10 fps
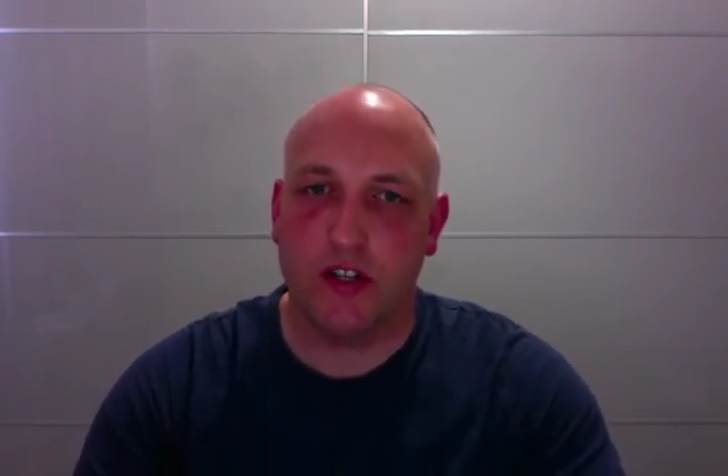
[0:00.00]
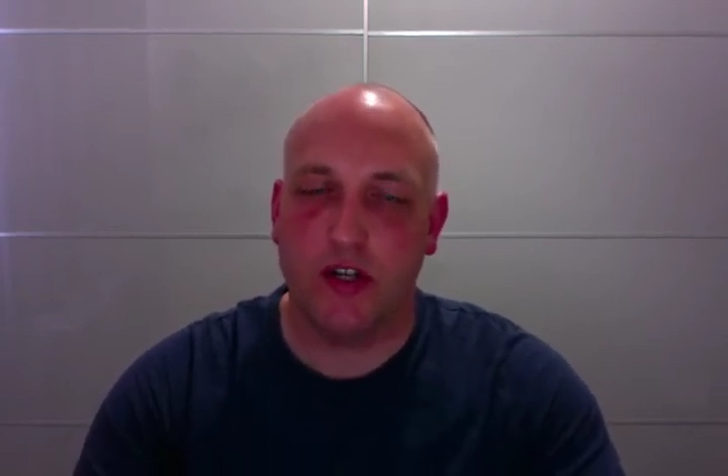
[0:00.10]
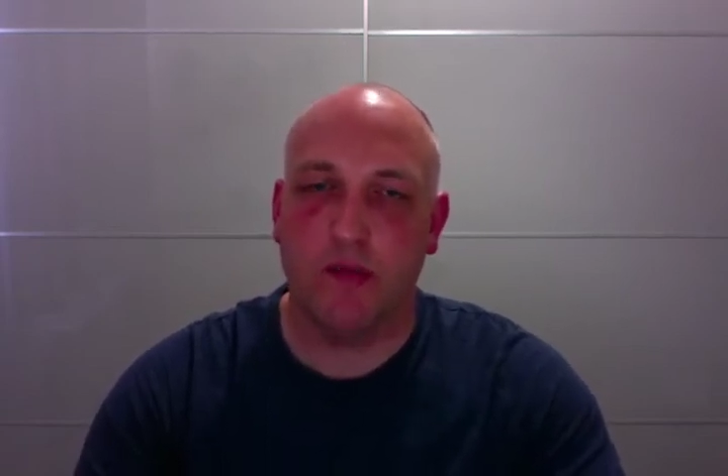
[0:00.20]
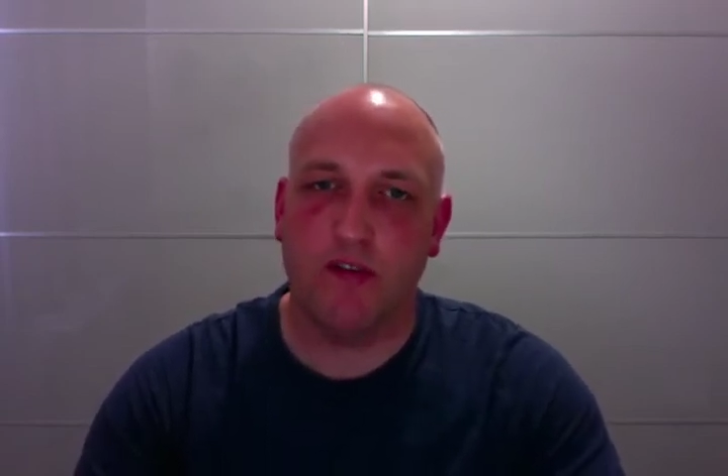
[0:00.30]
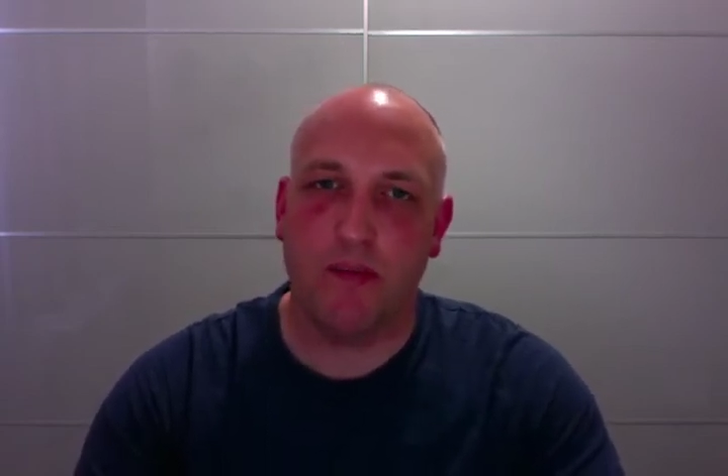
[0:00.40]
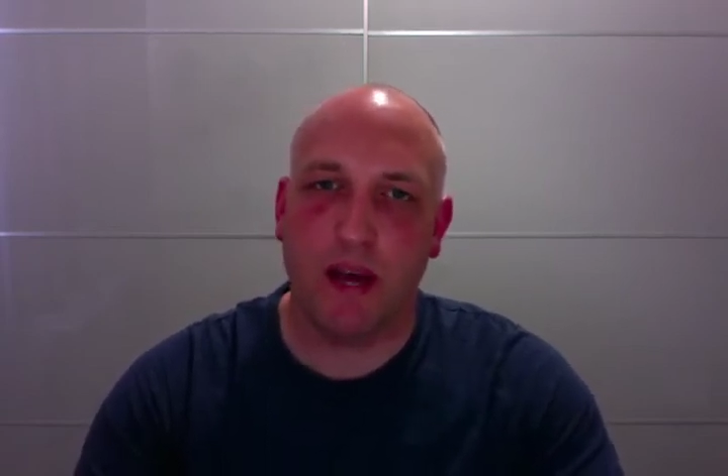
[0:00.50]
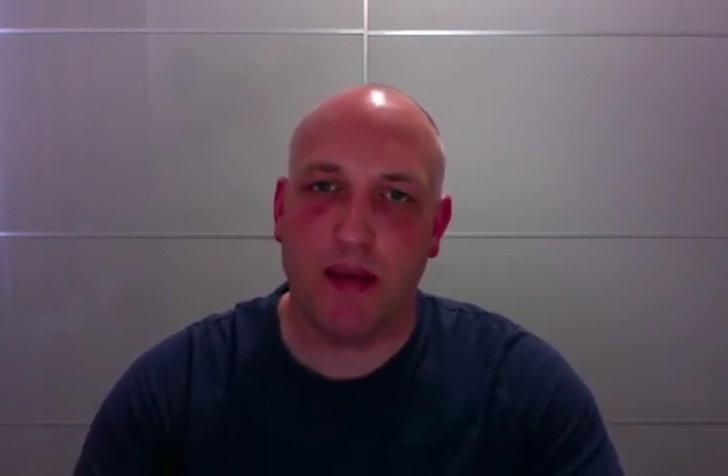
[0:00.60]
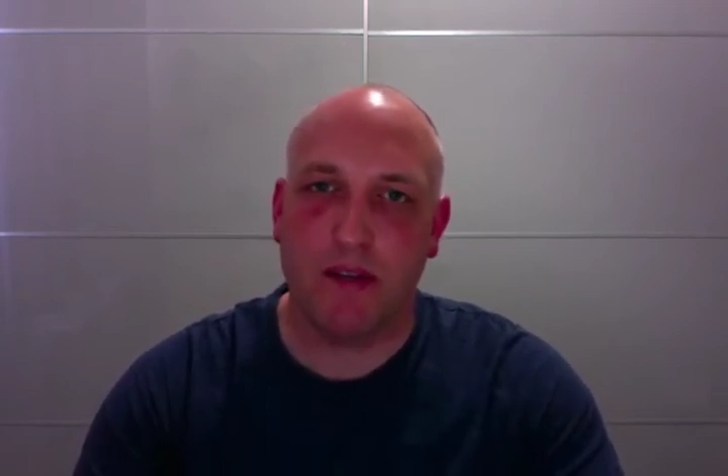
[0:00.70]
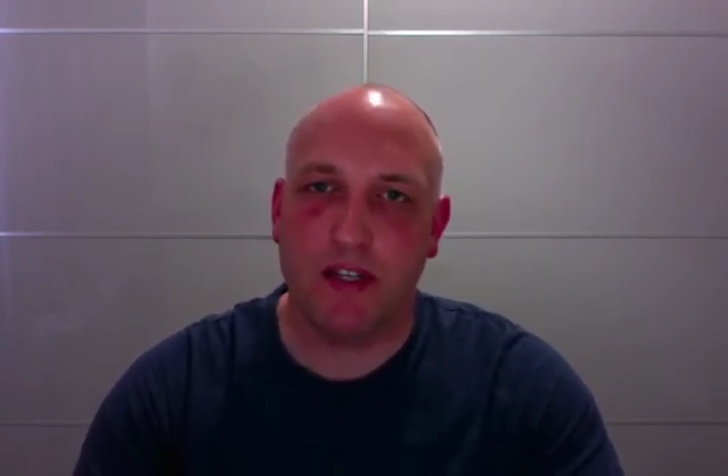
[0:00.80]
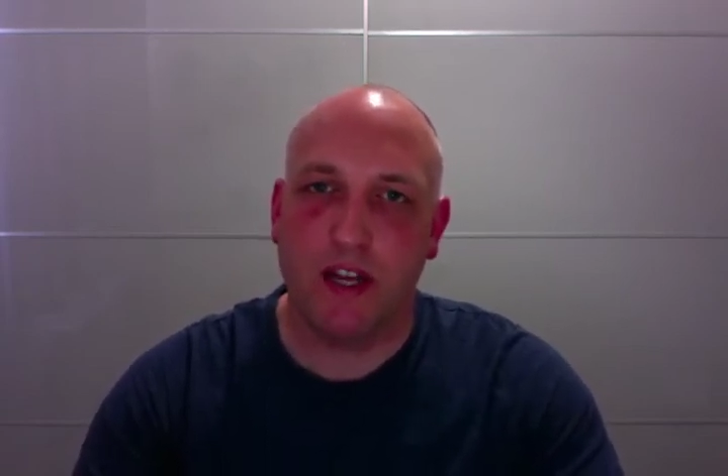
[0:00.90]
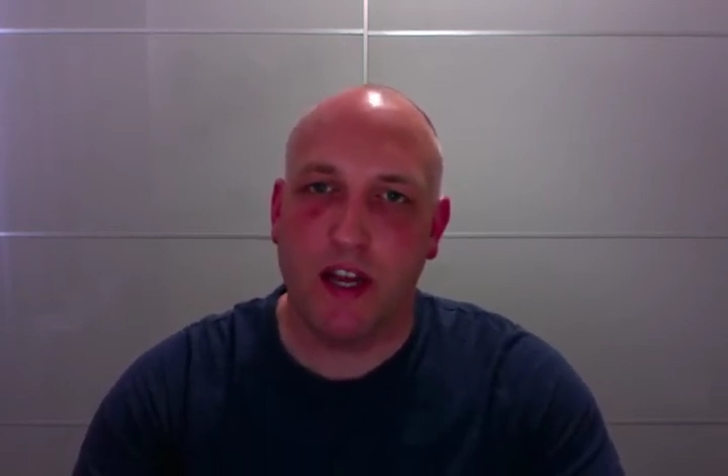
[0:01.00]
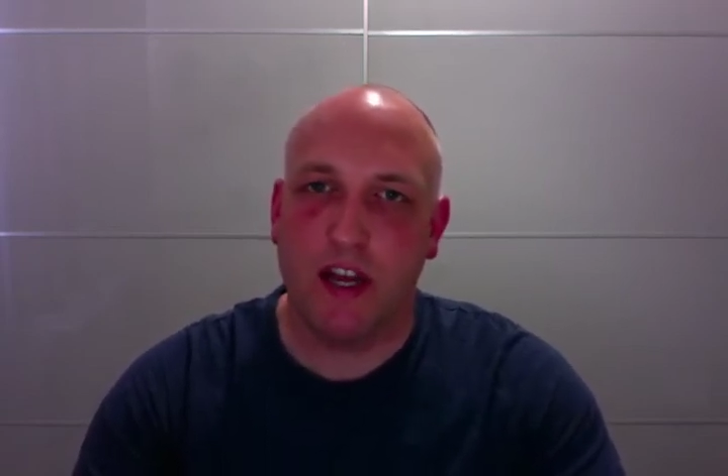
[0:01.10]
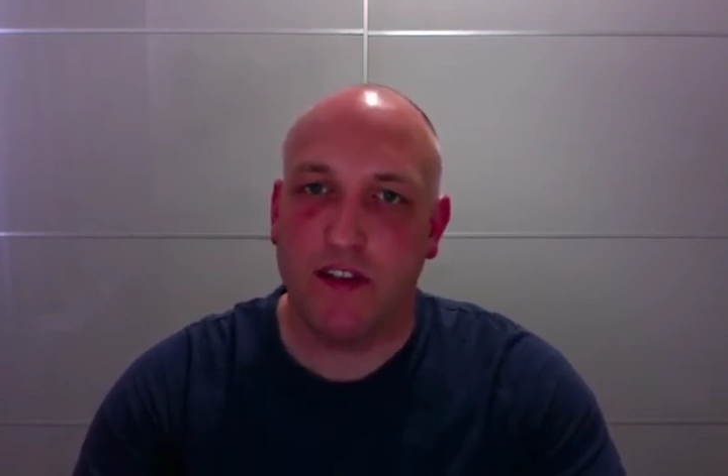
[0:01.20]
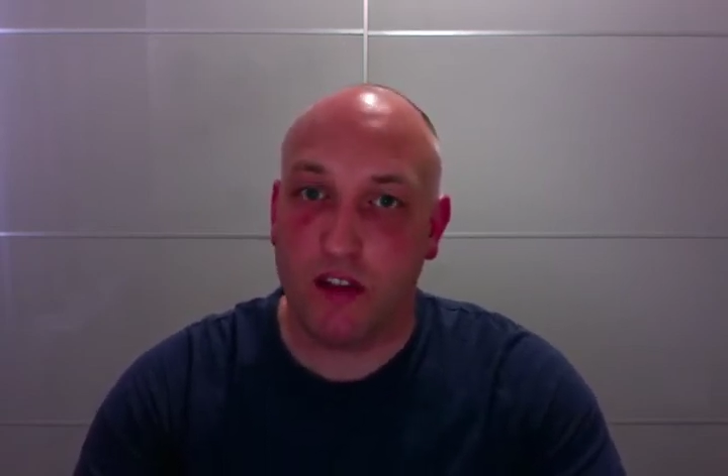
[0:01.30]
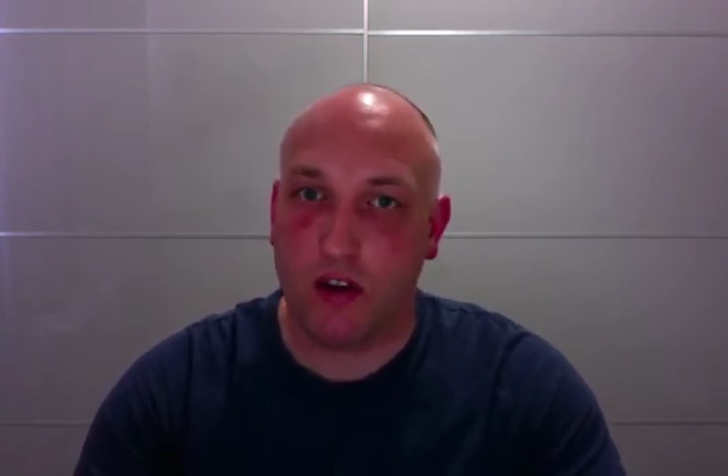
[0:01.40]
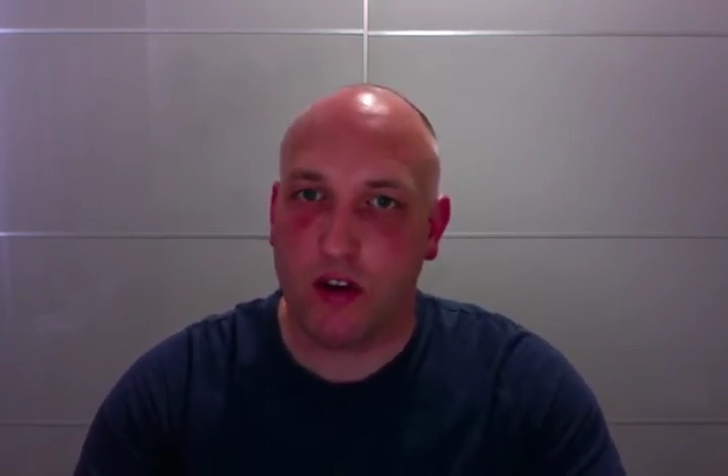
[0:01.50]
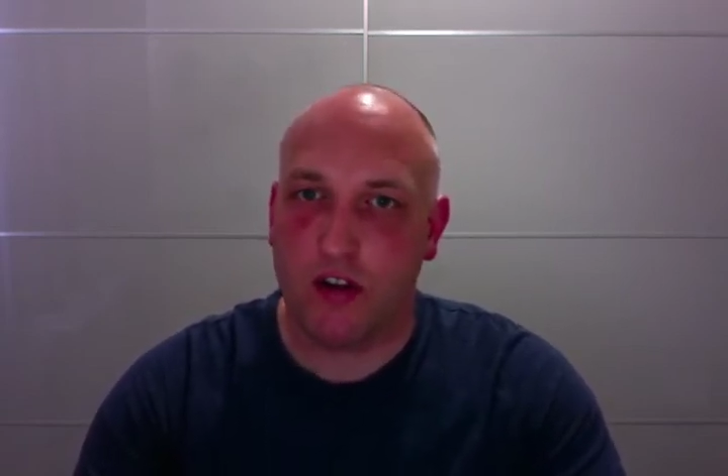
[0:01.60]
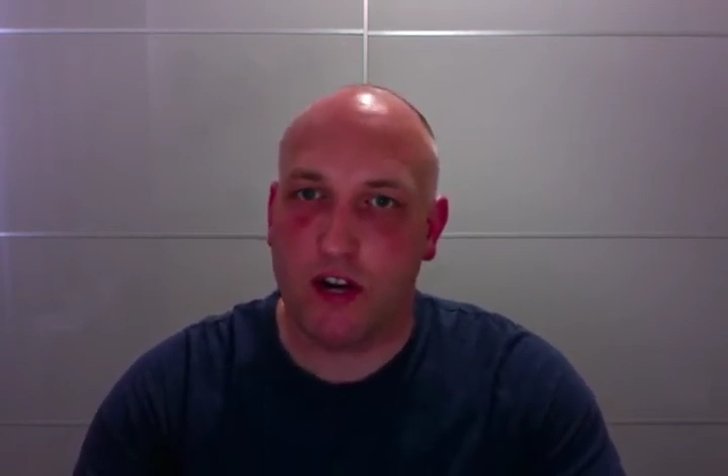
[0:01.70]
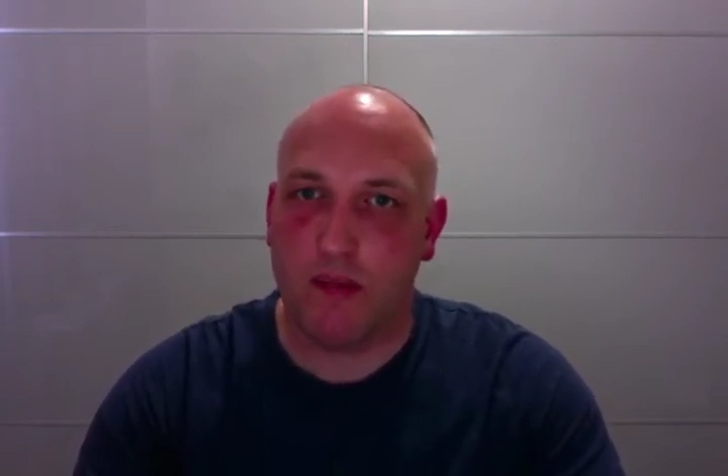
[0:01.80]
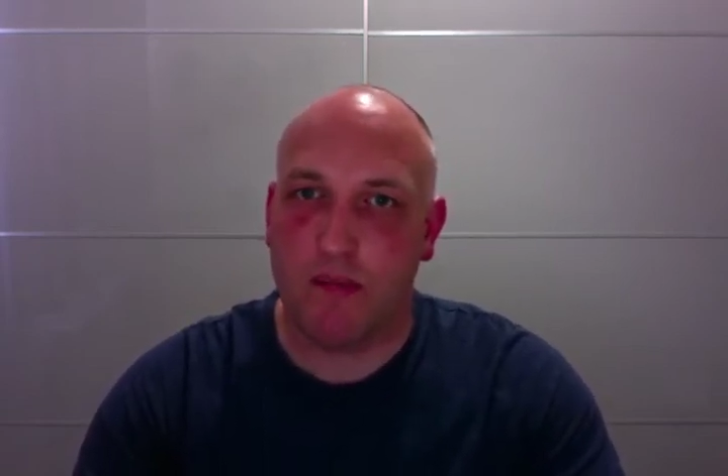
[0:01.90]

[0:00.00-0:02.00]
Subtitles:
terms for payment if the contract